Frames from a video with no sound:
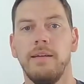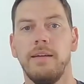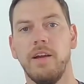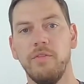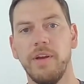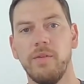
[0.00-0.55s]
The
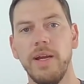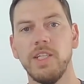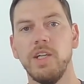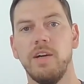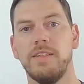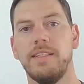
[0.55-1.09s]

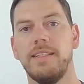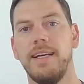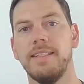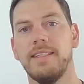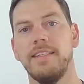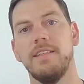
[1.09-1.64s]
configuration of the
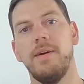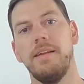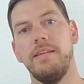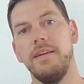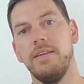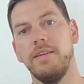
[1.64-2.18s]
test system and the
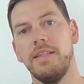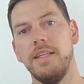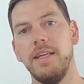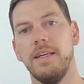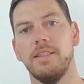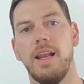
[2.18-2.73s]
DUT
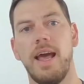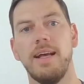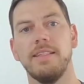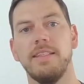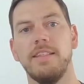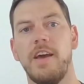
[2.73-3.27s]
is the
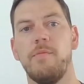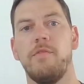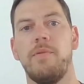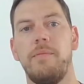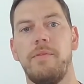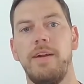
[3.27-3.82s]
last step of
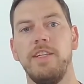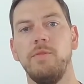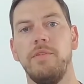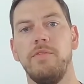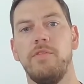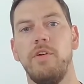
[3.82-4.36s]
preparation
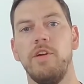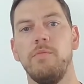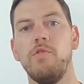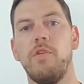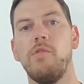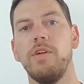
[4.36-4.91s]
before you
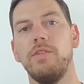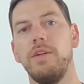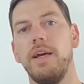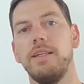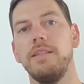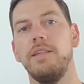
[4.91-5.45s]
move over to
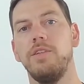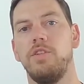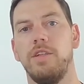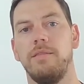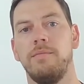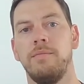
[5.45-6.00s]
the
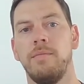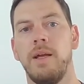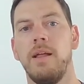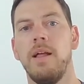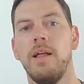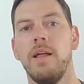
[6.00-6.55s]
execution.
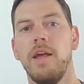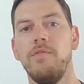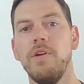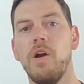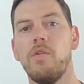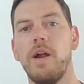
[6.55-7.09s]
If
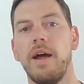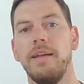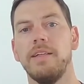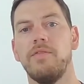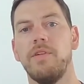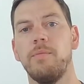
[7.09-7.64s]
you are running
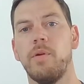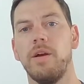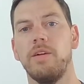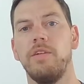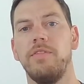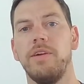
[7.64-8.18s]
different
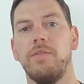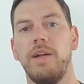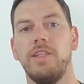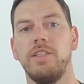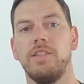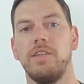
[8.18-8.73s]
product
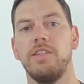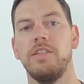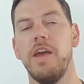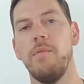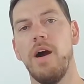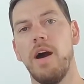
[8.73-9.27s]
configurations on the
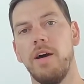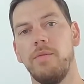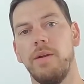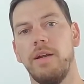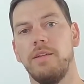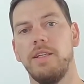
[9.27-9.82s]
same
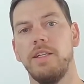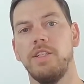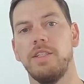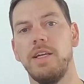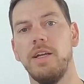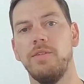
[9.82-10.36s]
hardware, such
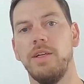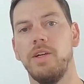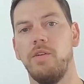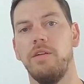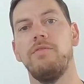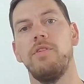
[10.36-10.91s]
as country
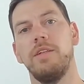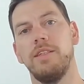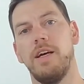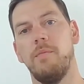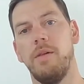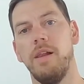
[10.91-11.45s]
coding for
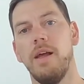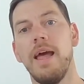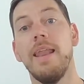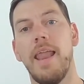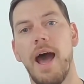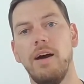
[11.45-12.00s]
example,
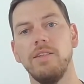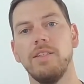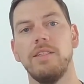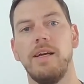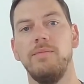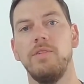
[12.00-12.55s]
now is the
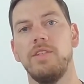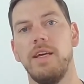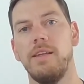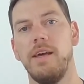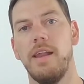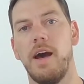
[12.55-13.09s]
time to
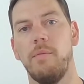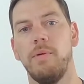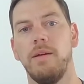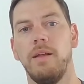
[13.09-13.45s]
set that up.